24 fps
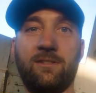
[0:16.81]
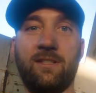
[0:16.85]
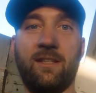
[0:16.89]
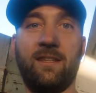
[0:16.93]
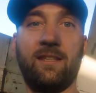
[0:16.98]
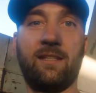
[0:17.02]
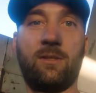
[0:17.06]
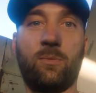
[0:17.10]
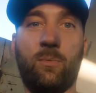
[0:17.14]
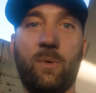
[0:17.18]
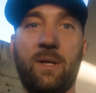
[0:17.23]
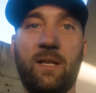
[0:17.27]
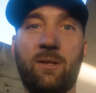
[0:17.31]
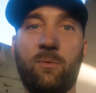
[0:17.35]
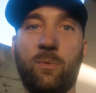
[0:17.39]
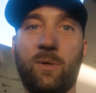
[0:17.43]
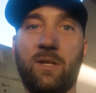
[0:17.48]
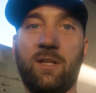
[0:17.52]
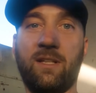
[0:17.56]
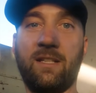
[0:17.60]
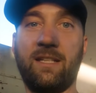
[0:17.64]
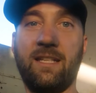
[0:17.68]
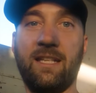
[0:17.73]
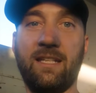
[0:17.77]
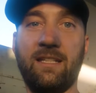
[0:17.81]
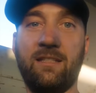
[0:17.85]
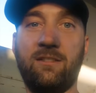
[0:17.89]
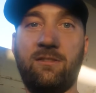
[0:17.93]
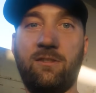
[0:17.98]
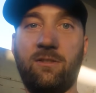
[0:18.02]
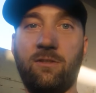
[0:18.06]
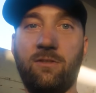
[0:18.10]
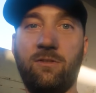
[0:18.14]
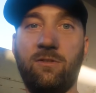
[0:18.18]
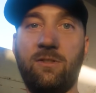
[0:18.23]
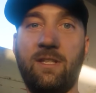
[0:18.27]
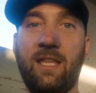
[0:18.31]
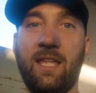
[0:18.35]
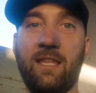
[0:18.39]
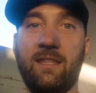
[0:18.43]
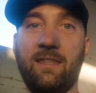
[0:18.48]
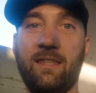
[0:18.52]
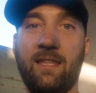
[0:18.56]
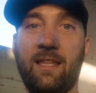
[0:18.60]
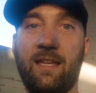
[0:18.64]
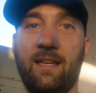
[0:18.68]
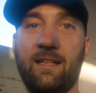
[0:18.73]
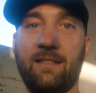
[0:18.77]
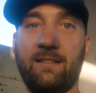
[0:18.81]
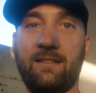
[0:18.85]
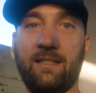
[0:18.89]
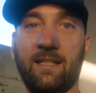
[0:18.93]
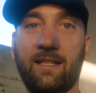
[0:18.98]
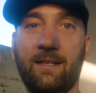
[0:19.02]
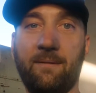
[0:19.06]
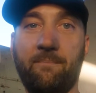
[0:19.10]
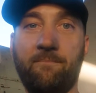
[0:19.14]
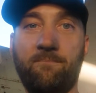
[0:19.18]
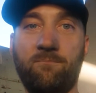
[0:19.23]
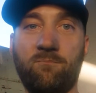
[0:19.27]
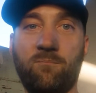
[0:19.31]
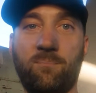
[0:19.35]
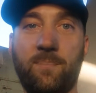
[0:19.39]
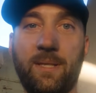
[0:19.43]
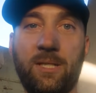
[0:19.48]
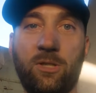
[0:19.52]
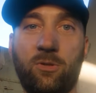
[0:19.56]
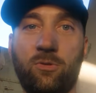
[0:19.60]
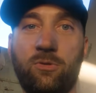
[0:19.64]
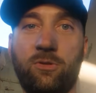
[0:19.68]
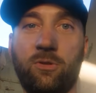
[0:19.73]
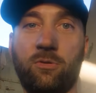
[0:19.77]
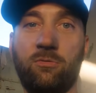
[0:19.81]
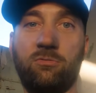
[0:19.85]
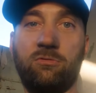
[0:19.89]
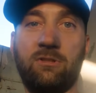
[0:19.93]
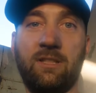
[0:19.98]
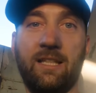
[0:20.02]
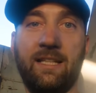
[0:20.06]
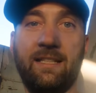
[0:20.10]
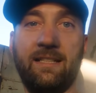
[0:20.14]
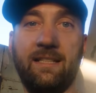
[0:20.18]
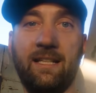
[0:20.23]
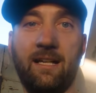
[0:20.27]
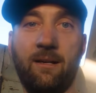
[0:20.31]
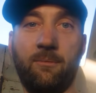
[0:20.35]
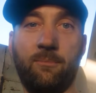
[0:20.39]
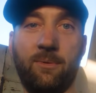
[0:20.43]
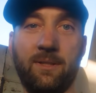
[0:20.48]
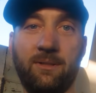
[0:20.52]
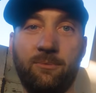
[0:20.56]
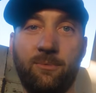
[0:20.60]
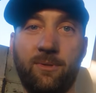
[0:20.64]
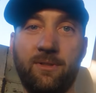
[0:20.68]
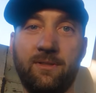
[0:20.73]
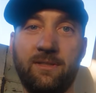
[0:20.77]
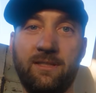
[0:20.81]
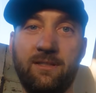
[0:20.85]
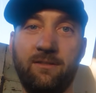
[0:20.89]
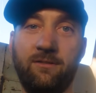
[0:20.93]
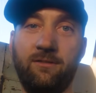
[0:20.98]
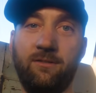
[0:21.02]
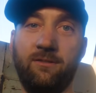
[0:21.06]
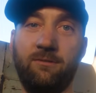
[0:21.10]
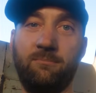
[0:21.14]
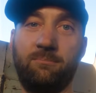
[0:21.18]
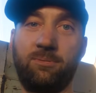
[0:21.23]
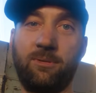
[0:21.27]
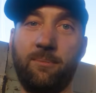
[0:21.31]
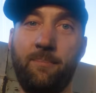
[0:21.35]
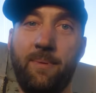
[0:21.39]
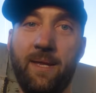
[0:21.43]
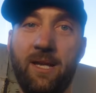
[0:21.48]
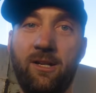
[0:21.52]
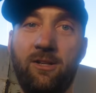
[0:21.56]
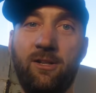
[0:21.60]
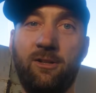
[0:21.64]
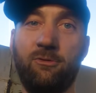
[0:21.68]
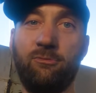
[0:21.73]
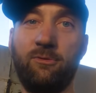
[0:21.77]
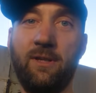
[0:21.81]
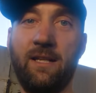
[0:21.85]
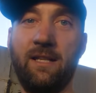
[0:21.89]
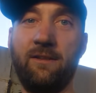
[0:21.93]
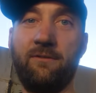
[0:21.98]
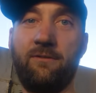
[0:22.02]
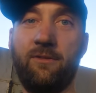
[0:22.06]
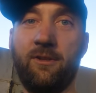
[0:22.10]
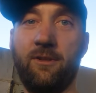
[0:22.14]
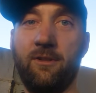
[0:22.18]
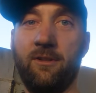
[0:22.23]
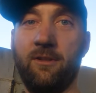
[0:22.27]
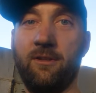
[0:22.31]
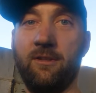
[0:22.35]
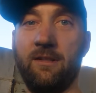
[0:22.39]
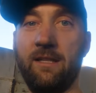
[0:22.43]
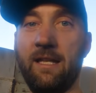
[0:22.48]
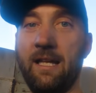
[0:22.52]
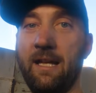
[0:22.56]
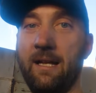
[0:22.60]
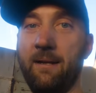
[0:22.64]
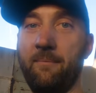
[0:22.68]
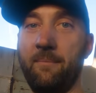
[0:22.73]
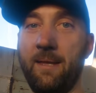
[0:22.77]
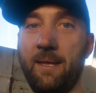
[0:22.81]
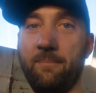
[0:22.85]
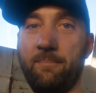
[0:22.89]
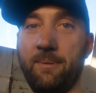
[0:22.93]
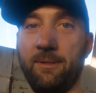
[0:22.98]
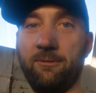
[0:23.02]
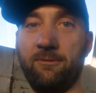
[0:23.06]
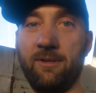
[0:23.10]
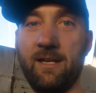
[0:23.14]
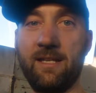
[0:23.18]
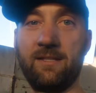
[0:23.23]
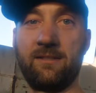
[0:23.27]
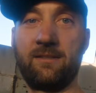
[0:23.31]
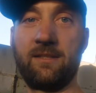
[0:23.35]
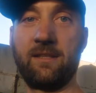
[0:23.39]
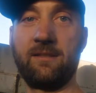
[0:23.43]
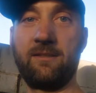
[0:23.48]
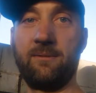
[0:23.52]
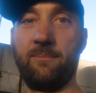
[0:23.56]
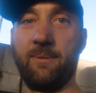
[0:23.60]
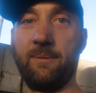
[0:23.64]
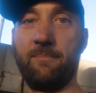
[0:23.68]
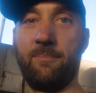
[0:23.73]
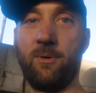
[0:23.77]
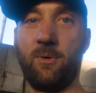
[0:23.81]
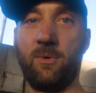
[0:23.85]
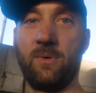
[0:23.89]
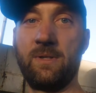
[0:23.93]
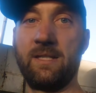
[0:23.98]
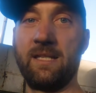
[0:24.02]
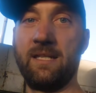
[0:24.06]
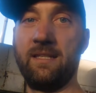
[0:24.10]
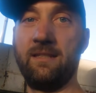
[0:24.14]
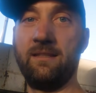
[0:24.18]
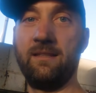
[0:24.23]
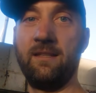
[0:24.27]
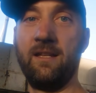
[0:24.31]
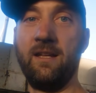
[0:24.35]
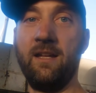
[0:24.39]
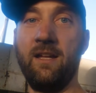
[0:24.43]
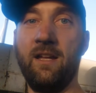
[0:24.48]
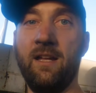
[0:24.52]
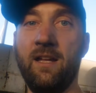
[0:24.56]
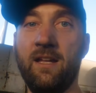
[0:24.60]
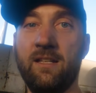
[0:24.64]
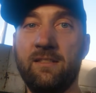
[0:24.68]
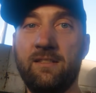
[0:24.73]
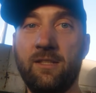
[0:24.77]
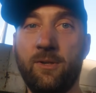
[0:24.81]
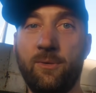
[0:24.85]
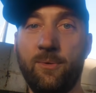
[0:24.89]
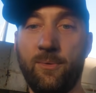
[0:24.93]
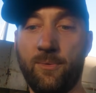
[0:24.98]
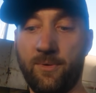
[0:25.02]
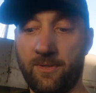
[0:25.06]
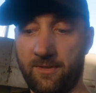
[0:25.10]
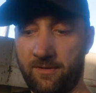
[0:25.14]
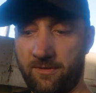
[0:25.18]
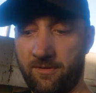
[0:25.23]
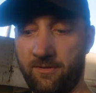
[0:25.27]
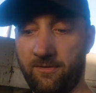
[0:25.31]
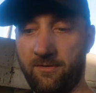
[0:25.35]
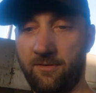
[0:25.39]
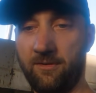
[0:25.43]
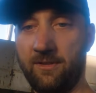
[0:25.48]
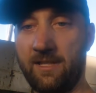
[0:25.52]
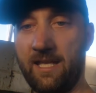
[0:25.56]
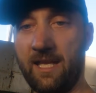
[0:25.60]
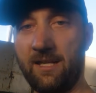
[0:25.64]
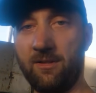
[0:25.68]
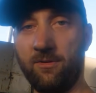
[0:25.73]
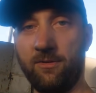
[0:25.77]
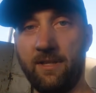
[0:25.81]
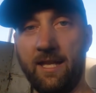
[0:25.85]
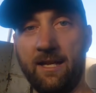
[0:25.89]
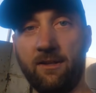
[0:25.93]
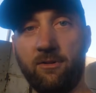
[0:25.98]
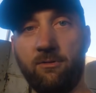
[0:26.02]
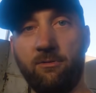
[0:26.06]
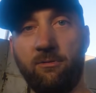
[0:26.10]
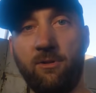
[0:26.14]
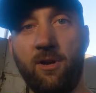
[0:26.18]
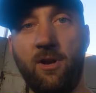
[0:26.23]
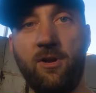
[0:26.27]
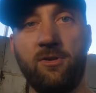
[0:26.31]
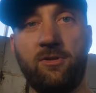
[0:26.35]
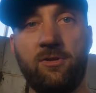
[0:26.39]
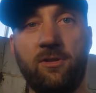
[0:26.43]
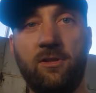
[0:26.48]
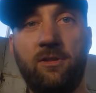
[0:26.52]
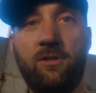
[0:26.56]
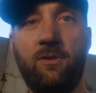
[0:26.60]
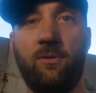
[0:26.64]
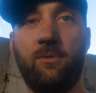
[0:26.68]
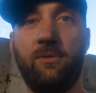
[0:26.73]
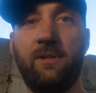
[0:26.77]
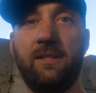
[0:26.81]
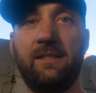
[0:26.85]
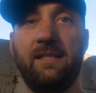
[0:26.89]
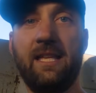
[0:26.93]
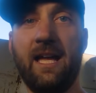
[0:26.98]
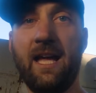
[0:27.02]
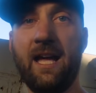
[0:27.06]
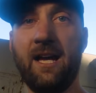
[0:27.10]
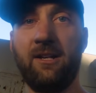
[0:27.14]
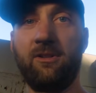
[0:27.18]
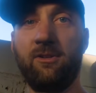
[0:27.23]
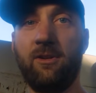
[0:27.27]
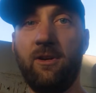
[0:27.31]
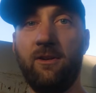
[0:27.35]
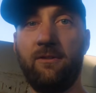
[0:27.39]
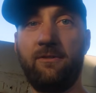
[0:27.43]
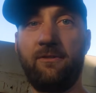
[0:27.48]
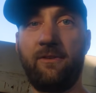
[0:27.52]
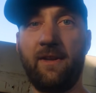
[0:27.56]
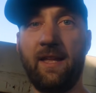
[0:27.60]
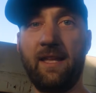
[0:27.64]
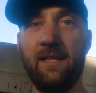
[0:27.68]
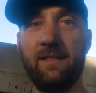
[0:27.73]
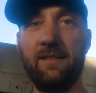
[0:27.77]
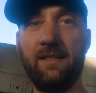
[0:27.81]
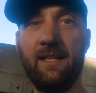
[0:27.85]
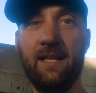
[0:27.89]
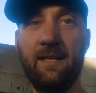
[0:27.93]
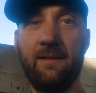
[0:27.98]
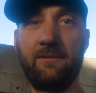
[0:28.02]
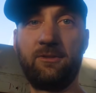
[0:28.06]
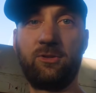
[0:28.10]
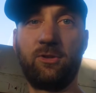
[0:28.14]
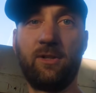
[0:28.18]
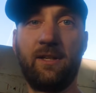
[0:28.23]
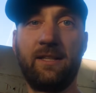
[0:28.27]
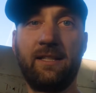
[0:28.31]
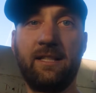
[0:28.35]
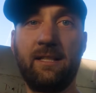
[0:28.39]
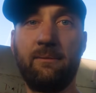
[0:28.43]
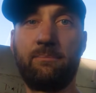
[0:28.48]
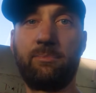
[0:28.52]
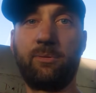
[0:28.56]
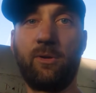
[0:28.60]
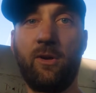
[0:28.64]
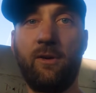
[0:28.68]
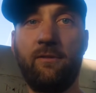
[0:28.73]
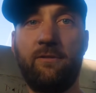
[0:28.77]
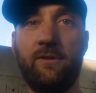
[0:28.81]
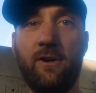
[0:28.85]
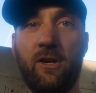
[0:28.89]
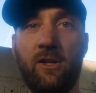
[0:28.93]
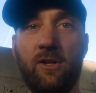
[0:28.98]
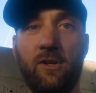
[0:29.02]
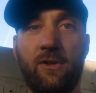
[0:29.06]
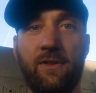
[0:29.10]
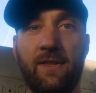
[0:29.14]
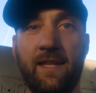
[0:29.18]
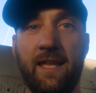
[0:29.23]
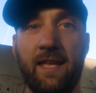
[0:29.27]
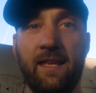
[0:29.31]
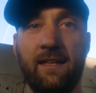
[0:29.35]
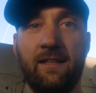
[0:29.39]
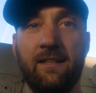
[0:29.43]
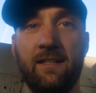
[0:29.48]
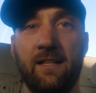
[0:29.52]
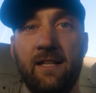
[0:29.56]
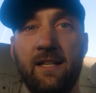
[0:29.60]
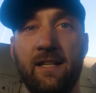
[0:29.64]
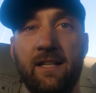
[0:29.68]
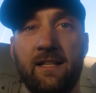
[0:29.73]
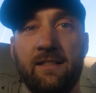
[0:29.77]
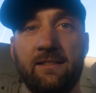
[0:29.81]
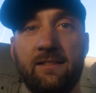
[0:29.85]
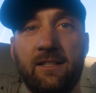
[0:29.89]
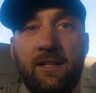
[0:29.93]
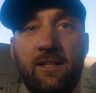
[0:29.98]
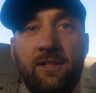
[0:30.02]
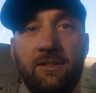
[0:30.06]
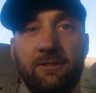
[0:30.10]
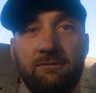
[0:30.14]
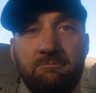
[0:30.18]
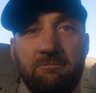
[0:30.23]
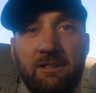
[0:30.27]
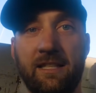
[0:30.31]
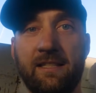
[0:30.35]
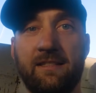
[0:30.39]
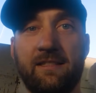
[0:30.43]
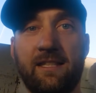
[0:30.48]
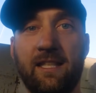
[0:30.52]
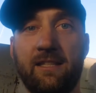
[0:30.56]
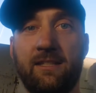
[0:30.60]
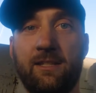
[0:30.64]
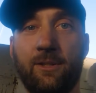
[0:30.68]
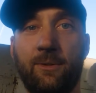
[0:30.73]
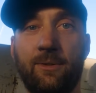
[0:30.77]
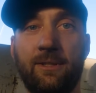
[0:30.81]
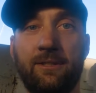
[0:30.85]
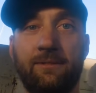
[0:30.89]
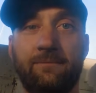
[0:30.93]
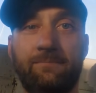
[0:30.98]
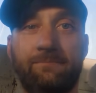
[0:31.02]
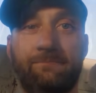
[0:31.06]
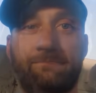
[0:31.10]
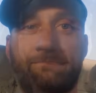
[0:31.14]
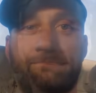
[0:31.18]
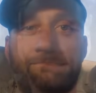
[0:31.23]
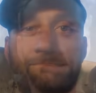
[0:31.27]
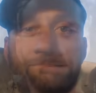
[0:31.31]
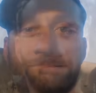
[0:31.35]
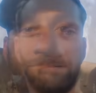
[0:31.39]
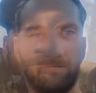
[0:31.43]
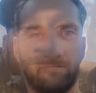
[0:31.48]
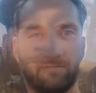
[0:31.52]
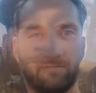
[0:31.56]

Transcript: So this week we're going to get into getting that bilge all cleaned up. We want to prepare it ready for the epi-res to be poured in. So we want to get all that corrosion, all the tar off, and try and get a profile on there. So let's get to it.